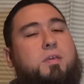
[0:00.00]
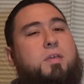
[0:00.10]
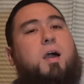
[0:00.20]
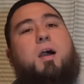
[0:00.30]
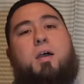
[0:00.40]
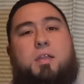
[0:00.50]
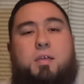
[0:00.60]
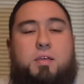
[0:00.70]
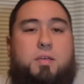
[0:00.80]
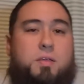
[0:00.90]
God
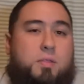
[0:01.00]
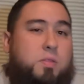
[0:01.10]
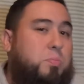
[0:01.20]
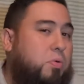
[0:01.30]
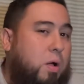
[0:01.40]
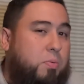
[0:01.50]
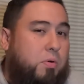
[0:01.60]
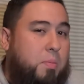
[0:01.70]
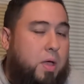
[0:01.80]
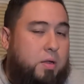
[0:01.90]
the
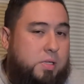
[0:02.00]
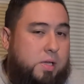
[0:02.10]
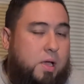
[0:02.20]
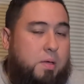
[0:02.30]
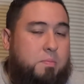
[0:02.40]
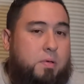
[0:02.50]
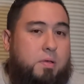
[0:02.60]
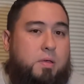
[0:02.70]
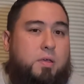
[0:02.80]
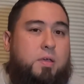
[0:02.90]
proper amount of time.
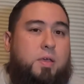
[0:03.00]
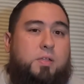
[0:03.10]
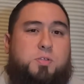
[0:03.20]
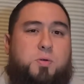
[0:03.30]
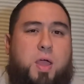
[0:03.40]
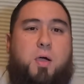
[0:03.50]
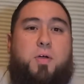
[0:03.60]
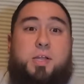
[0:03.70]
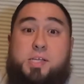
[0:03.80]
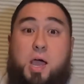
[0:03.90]
And so now,
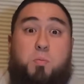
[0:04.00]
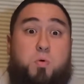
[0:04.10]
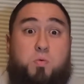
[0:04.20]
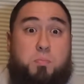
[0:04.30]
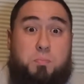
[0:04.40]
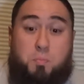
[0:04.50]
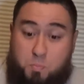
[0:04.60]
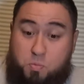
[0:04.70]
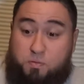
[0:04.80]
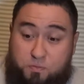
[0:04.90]
in a time where
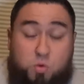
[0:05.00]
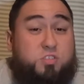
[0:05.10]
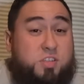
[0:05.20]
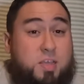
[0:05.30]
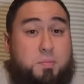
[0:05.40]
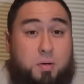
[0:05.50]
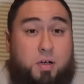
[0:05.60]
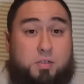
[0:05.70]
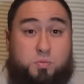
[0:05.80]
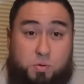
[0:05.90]
we're forced to hit
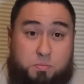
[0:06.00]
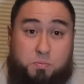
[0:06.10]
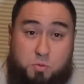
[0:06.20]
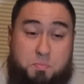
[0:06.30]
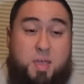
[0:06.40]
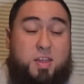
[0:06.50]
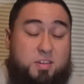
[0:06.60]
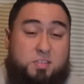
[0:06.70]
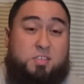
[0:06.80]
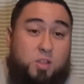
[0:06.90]
pause, we're
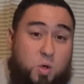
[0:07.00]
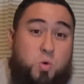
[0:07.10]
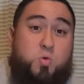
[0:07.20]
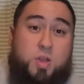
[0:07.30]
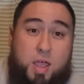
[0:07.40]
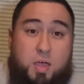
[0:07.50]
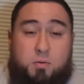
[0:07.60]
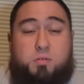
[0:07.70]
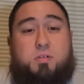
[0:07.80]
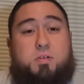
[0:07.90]
made to slow
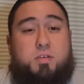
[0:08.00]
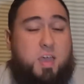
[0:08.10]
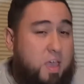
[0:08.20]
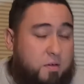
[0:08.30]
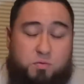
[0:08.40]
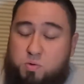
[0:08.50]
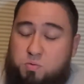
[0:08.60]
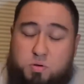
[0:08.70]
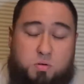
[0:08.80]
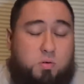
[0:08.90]
down,
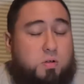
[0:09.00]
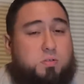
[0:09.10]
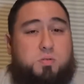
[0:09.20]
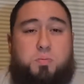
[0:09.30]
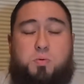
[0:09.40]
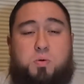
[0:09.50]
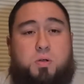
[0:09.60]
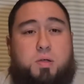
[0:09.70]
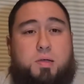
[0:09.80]
everyone, across the board.